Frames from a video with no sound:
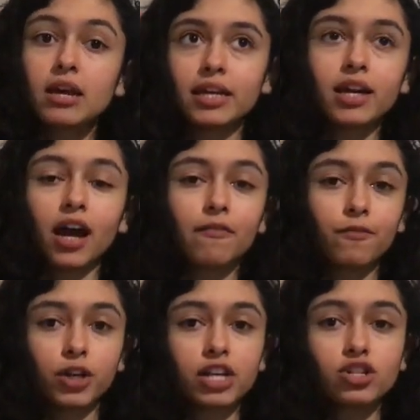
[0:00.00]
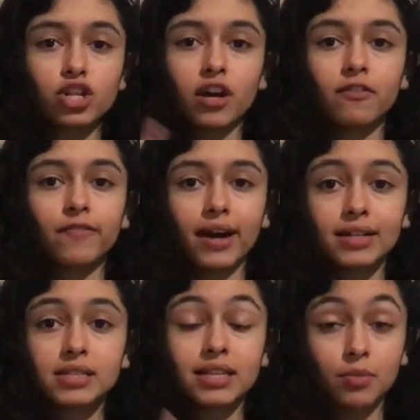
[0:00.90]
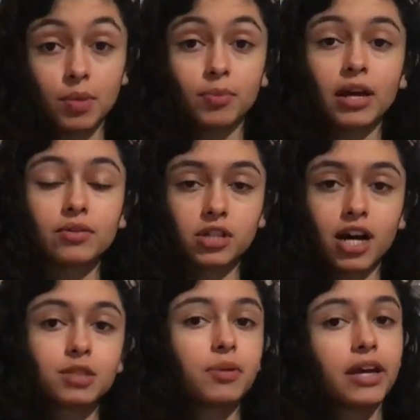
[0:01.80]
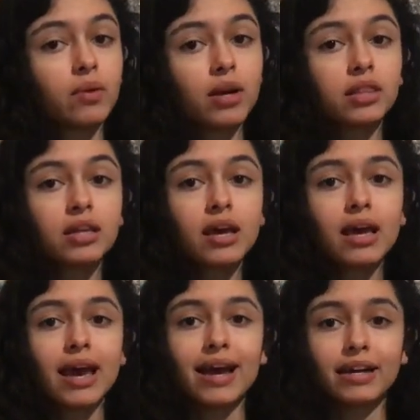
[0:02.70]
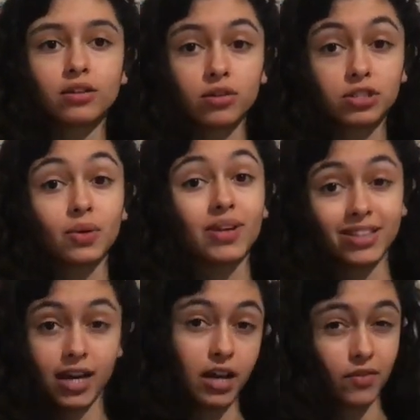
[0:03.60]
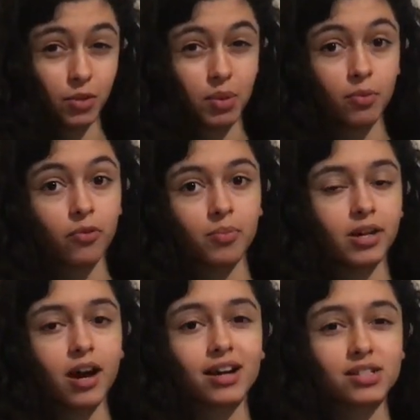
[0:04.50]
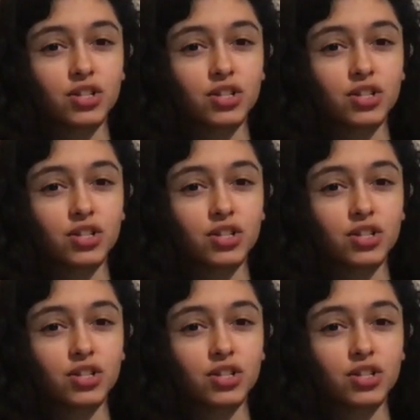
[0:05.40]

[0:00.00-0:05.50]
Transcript: He got footage of us and the people I was cosplaying with, and also a lot of other people from the con.